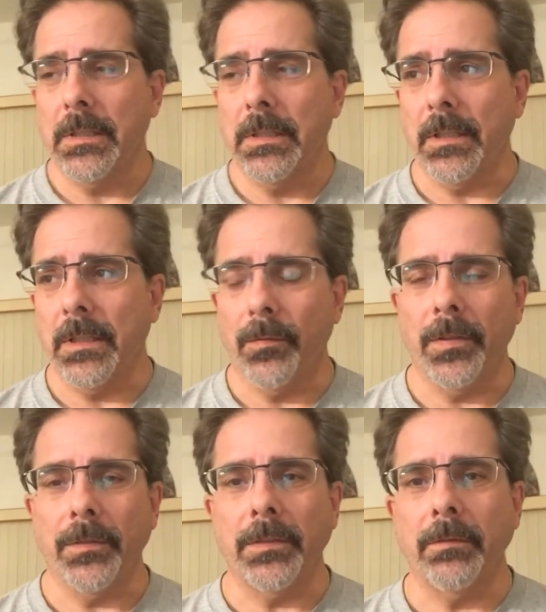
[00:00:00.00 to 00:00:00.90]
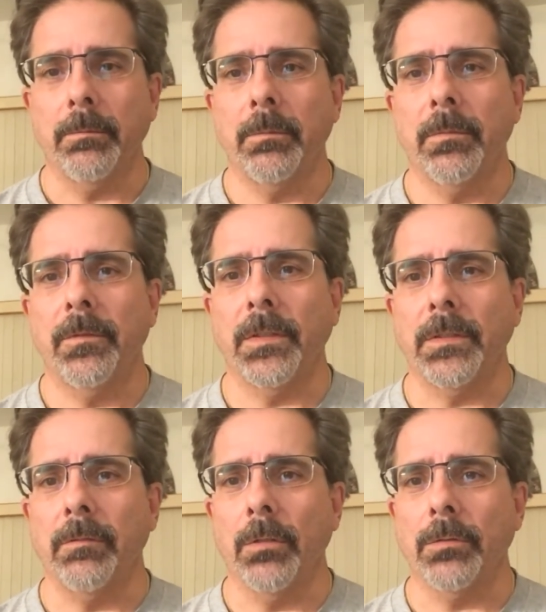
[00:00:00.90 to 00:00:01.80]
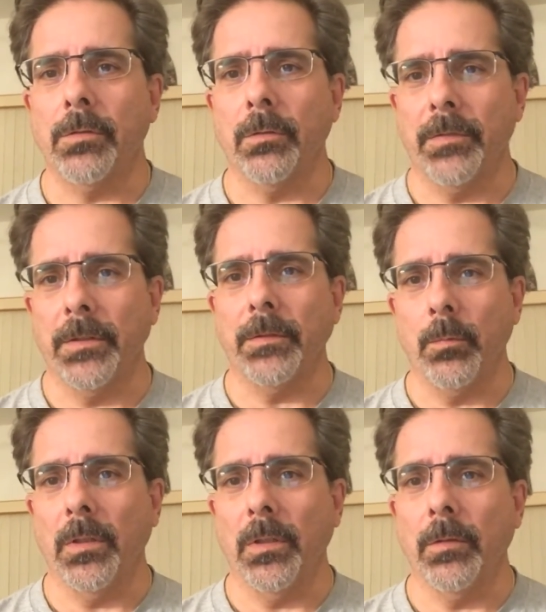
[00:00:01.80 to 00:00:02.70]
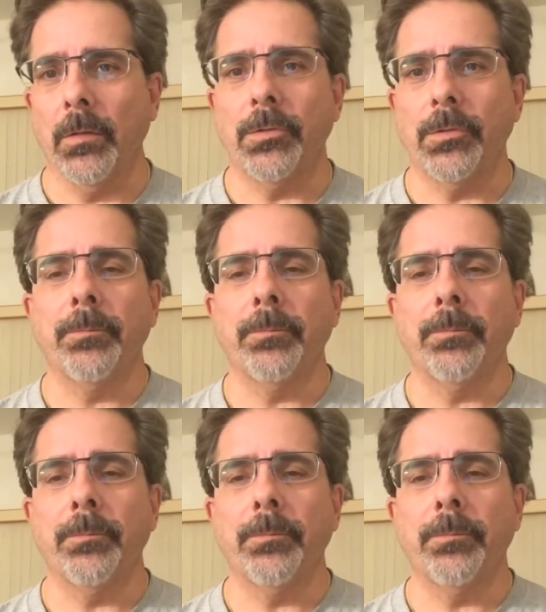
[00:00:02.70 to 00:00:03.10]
50 votes or 51 votes.